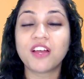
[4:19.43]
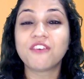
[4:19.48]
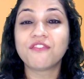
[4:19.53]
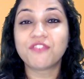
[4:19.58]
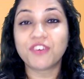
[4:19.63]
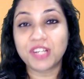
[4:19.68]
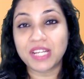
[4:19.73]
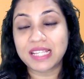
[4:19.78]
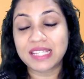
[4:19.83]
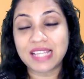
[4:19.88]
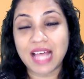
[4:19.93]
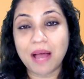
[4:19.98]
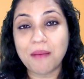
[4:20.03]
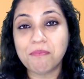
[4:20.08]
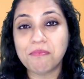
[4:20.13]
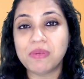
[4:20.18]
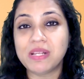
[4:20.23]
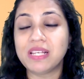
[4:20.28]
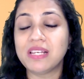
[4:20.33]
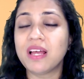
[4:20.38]
For
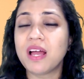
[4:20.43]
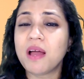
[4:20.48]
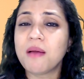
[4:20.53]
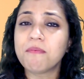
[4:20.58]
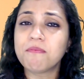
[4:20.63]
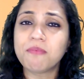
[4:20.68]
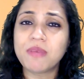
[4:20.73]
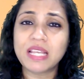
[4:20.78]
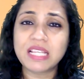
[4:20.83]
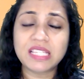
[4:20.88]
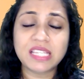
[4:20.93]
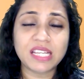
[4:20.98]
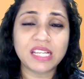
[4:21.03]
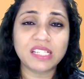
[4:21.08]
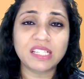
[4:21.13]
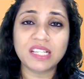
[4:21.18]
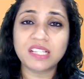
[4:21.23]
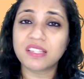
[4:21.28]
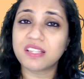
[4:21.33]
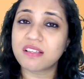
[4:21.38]
example,
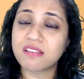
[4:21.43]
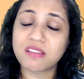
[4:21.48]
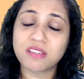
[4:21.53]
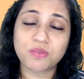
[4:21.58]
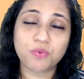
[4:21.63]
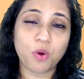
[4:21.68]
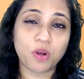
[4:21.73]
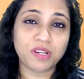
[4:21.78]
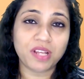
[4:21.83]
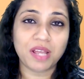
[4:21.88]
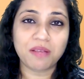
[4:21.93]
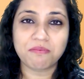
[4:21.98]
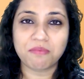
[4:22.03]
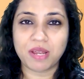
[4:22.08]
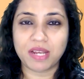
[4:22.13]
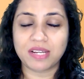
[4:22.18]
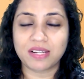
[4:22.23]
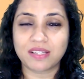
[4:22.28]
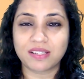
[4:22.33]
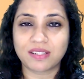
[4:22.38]
basically this is what I
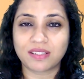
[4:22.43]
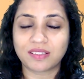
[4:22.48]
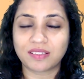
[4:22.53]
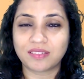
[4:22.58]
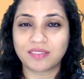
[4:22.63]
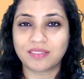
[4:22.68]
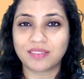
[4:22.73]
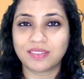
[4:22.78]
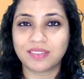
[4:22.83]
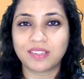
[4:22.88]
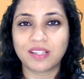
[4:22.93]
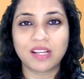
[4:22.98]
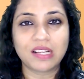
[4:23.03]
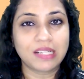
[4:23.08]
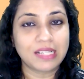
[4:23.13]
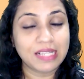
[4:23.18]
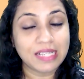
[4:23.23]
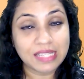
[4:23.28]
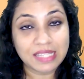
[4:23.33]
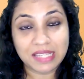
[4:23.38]
meant.
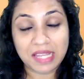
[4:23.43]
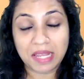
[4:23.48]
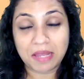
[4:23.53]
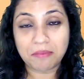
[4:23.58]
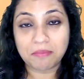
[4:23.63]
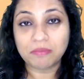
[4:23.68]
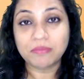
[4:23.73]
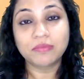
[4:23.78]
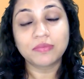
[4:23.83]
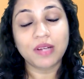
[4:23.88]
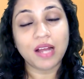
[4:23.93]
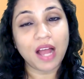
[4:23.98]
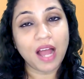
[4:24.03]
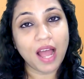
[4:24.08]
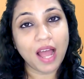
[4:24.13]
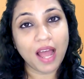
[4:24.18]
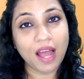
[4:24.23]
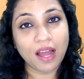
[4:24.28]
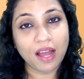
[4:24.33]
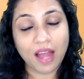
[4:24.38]
Same,
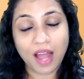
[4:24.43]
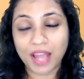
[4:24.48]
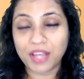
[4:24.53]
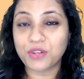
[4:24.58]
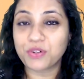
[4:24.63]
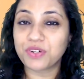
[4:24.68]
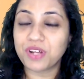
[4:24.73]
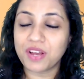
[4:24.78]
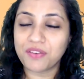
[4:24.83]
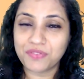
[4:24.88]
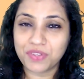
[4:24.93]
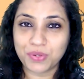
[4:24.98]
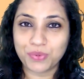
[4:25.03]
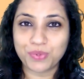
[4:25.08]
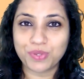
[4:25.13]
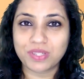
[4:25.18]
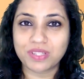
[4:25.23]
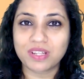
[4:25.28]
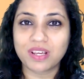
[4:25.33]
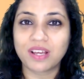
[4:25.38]
I could have
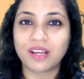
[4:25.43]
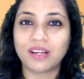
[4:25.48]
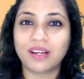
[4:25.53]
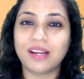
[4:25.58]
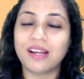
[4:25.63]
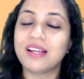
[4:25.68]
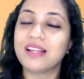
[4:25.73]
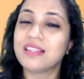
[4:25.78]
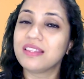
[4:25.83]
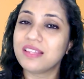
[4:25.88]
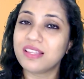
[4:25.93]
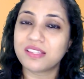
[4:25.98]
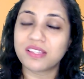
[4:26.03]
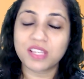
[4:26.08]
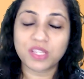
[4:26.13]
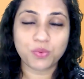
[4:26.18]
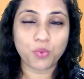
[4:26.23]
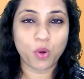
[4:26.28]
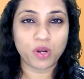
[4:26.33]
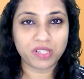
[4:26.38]
used this
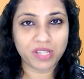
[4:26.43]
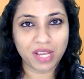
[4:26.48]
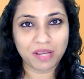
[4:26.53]
is what I